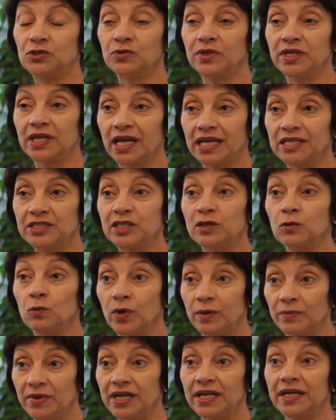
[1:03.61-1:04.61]
to engaging
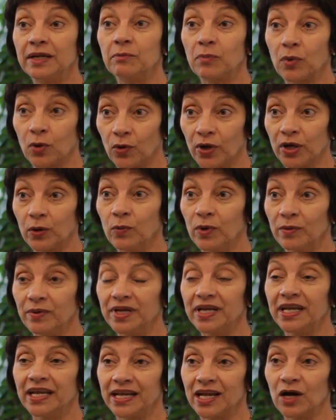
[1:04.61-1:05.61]
women and employing
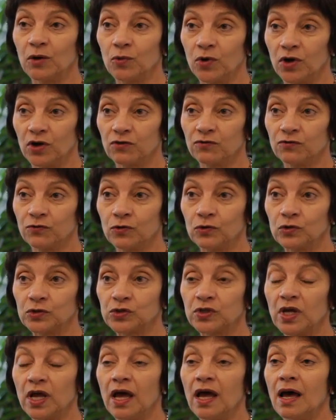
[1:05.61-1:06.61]
women in our
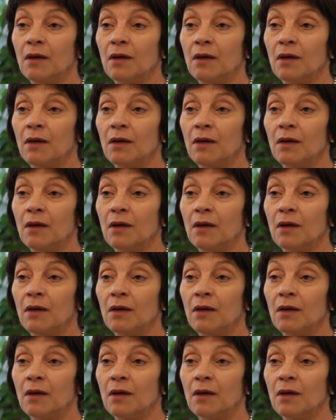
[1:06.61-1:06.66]
workforce.